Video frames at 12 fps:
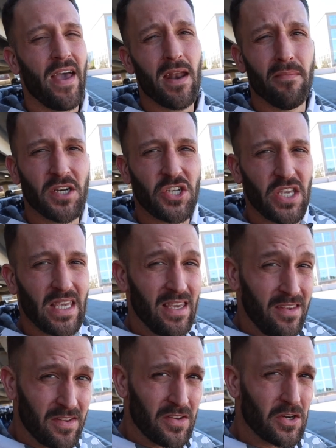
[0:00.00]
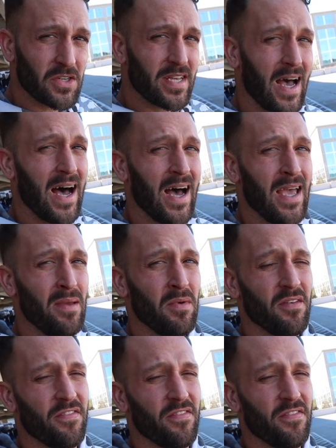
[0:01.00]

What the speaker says: had a much easier time